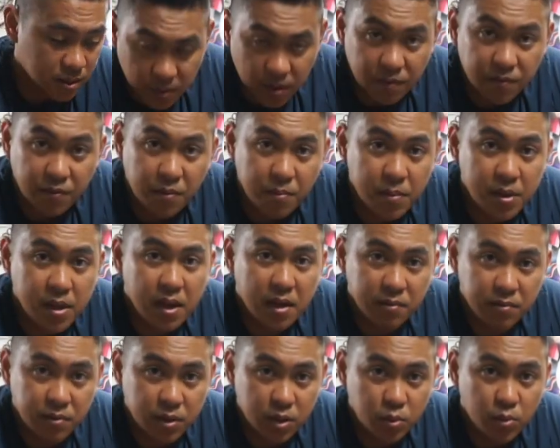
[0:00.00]
but for me,
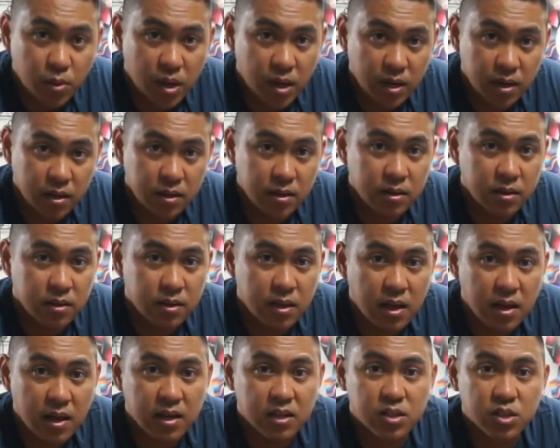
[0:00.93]
I really wanted
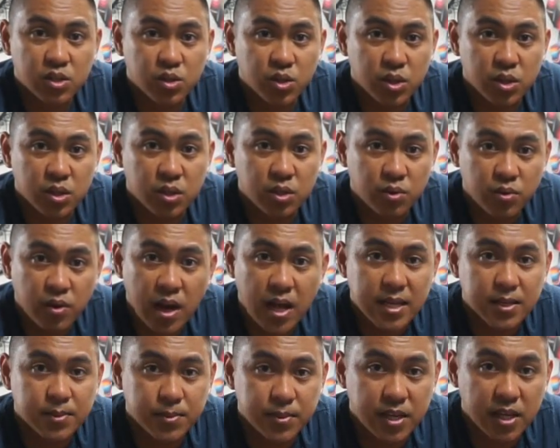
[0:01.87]
that extra
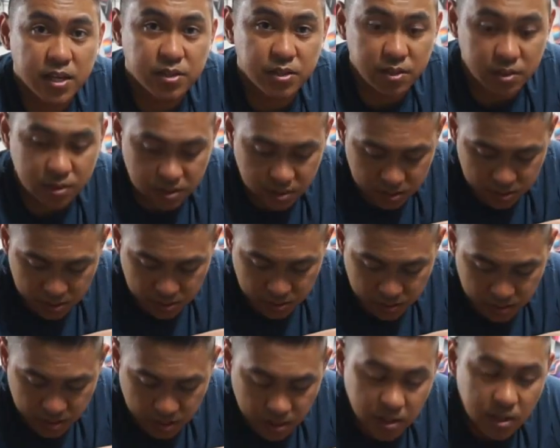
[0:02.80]
crash protection,
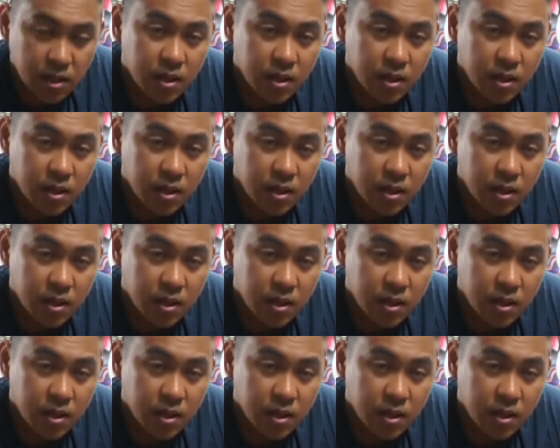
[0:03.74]
so